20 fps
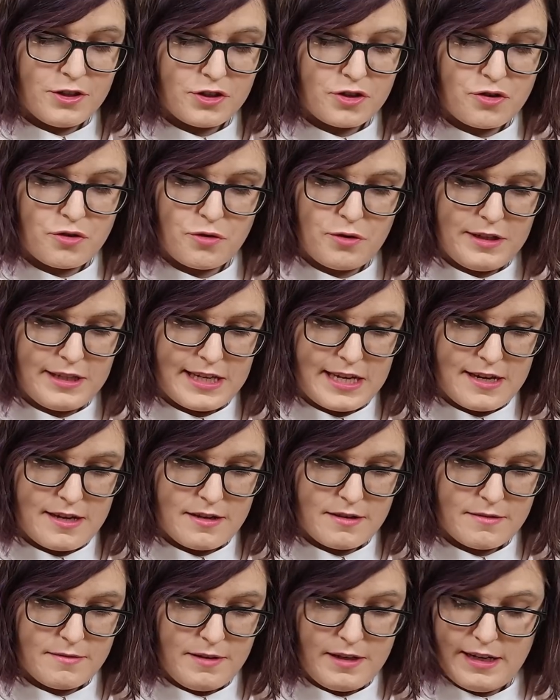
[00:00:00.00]

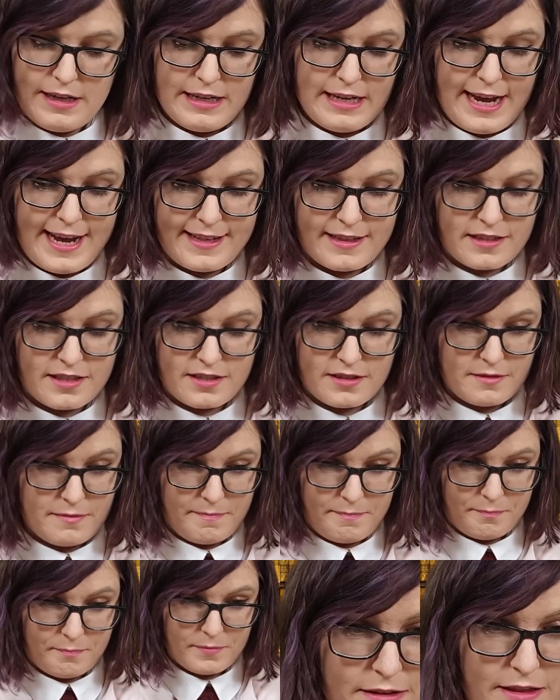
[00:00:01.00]
truly, its
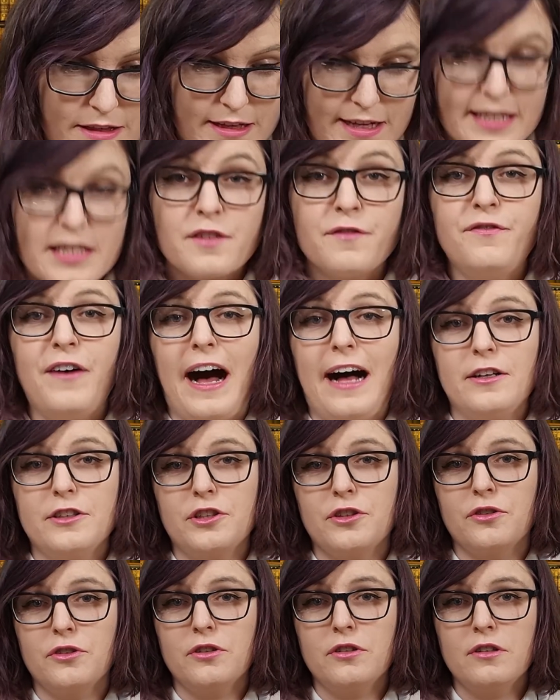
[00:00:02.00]

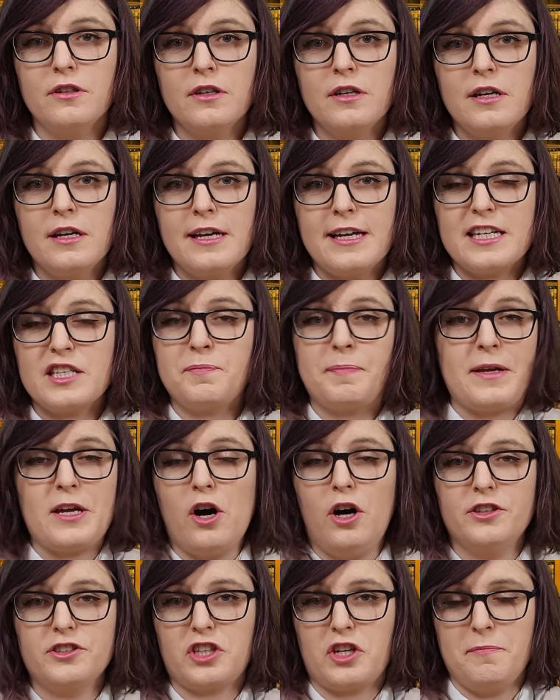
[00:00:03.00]
value is
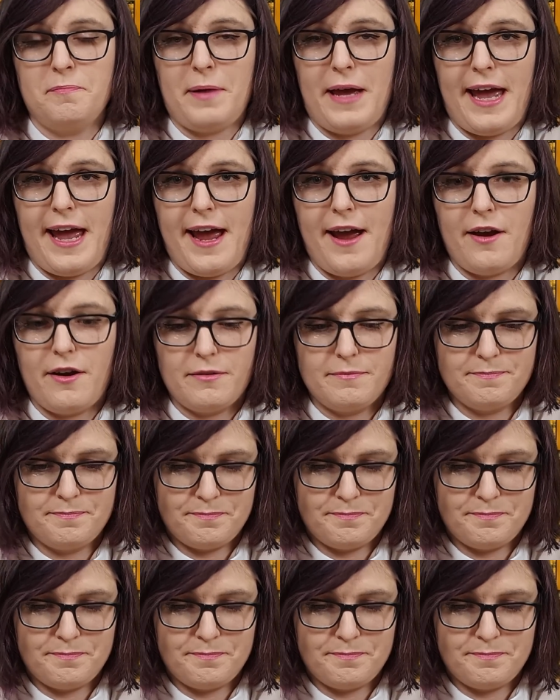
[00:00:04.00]
beyond compare.